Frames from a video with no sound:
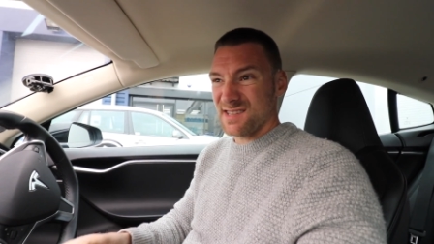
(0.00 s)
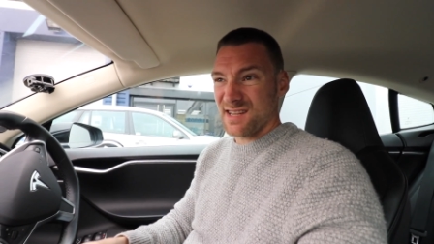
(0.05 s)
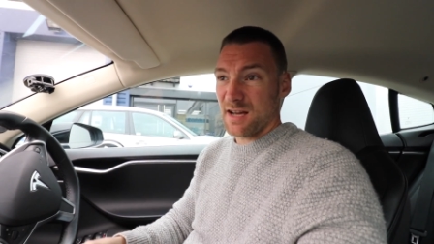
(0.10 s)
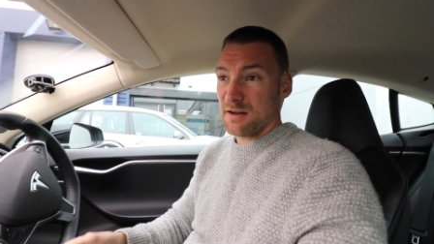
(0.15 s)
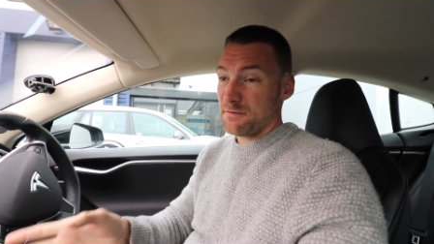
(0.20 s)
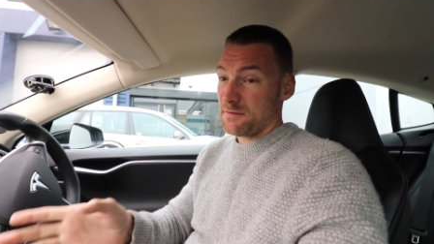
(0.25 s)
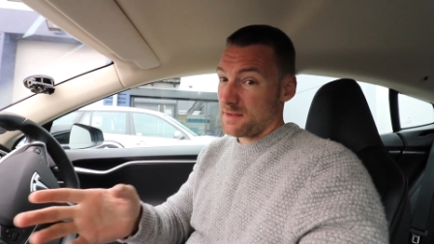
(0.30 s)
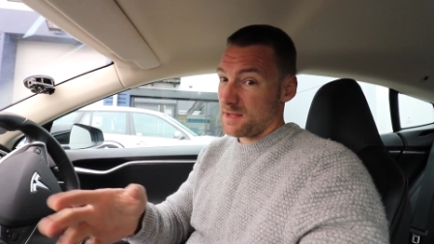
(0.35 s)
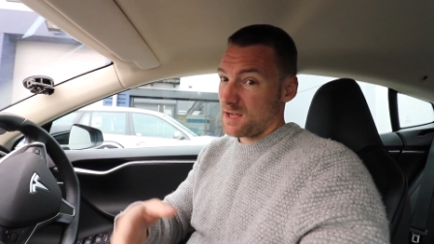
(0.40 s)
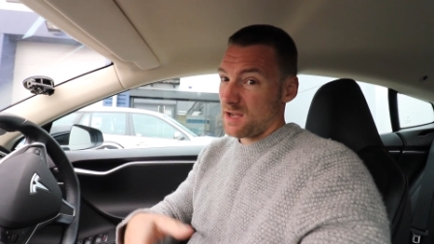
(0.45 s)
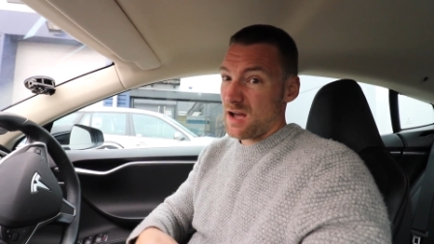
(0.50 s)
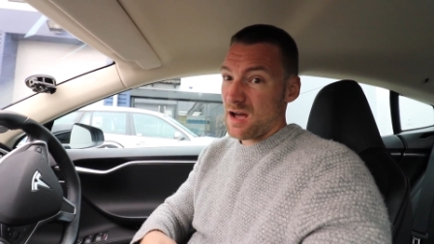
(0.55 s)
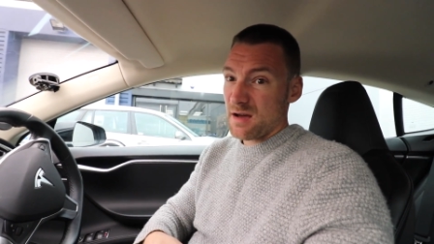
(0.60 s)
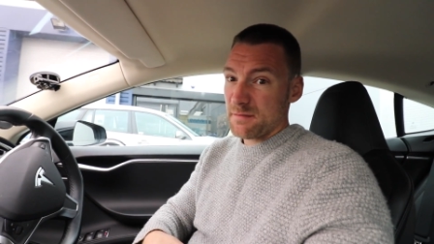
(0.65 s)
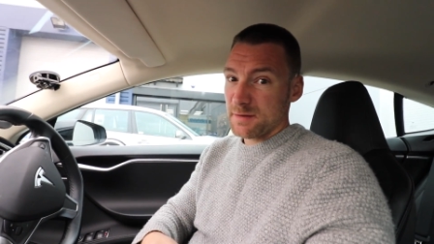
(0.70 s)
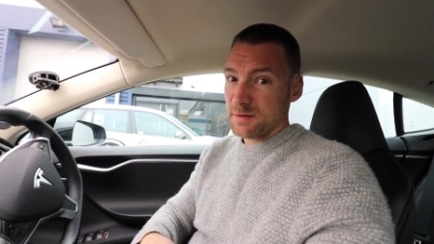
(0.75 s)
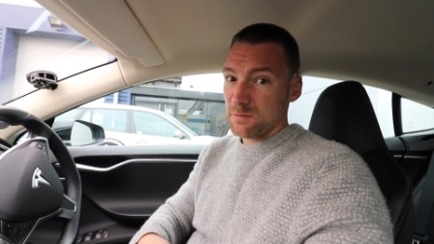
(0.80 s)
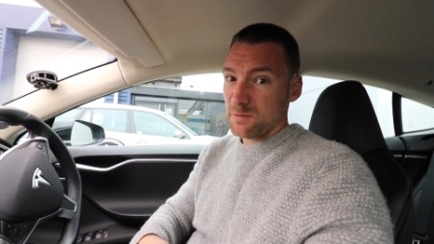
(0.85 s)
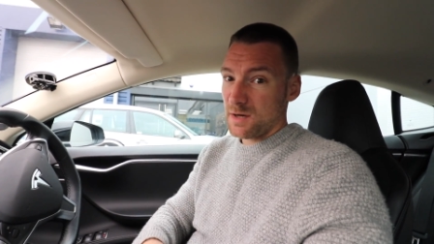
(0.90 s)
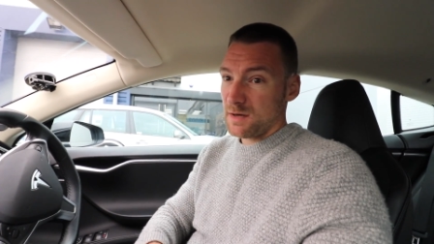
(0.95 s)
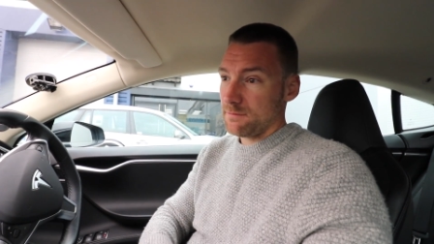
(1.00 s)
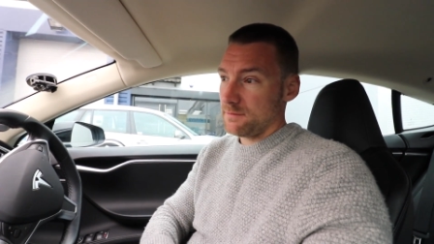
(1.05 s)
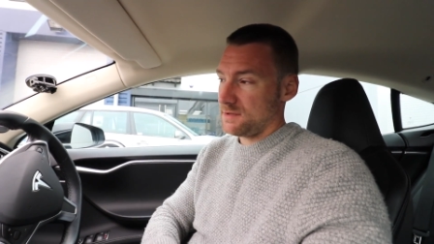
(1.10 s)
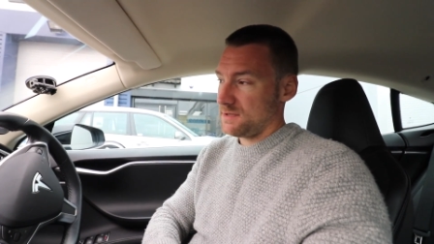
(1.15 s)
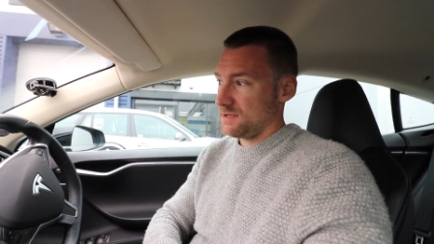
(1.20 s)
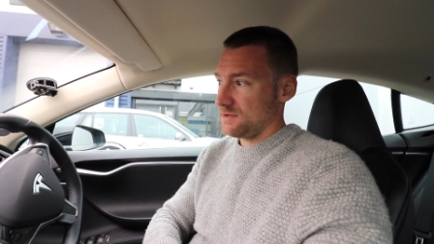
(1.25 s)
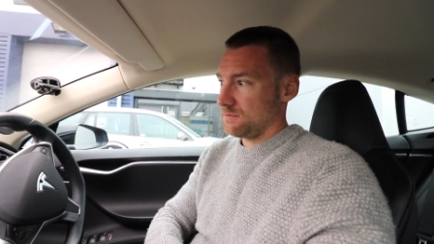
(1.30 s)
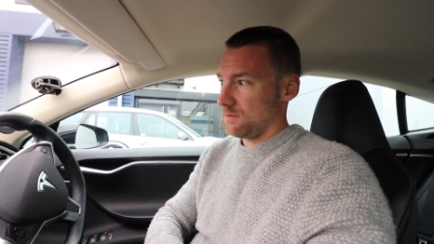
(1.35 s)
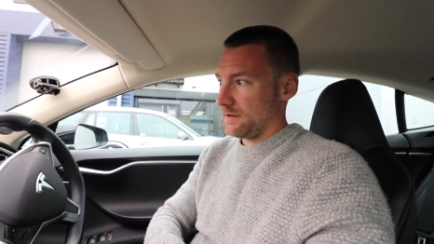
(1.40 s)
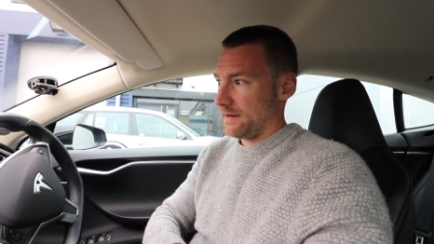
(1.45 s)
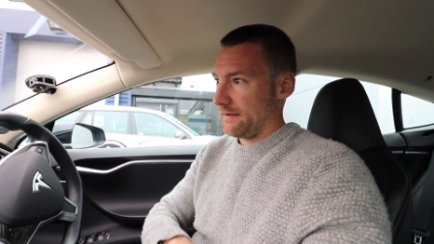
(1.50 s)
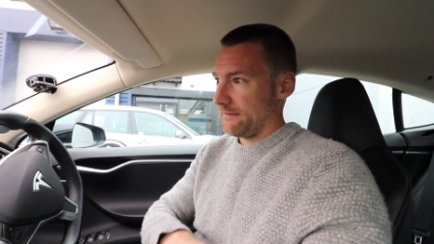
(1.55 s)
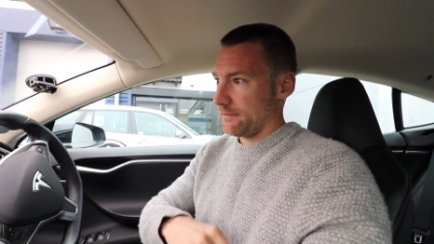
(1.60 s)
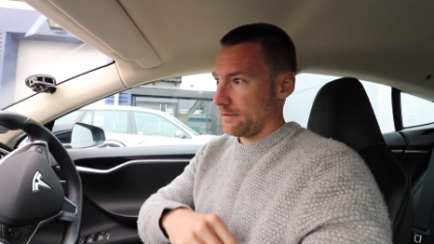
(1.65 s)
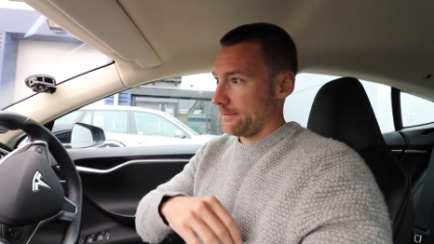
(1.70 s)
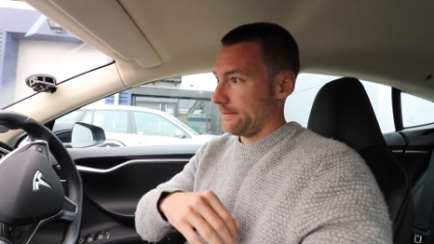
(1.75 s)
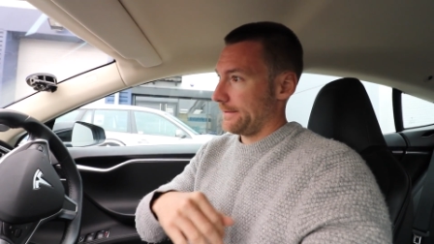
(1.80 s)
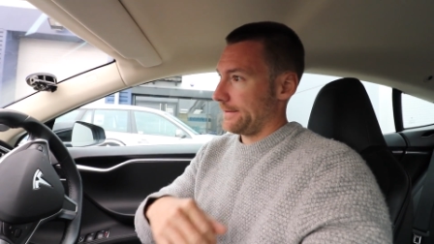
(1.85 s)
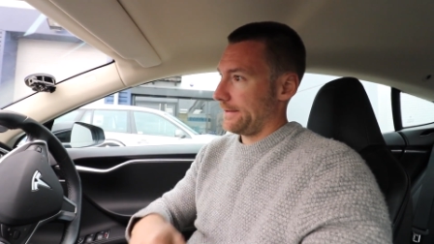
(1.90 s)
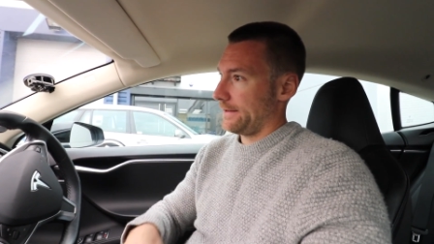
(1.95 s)
Go for the carbon one, which is what
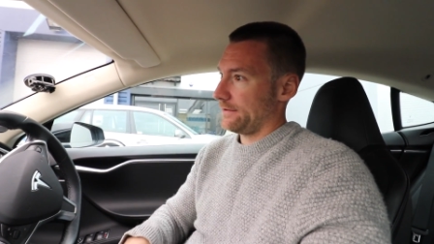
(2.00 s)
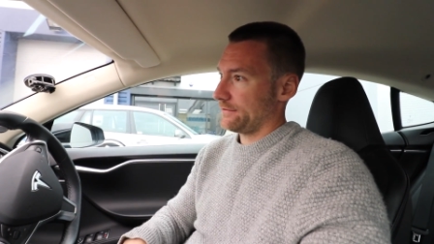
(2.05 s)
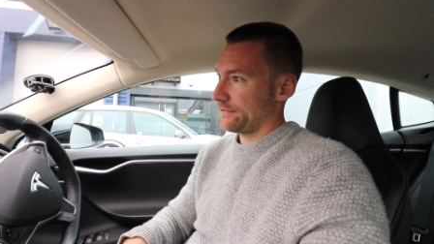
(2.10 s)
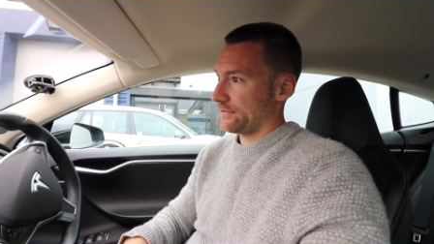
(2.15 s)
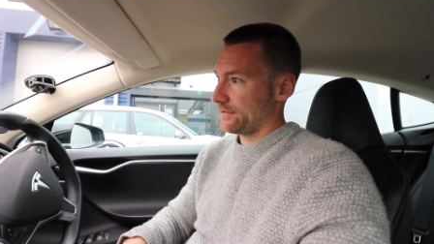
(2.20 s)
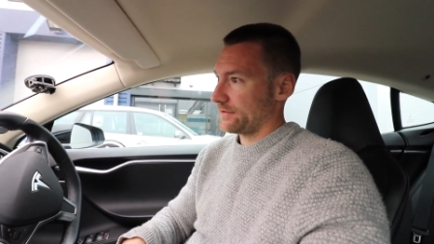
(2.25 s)
everyone else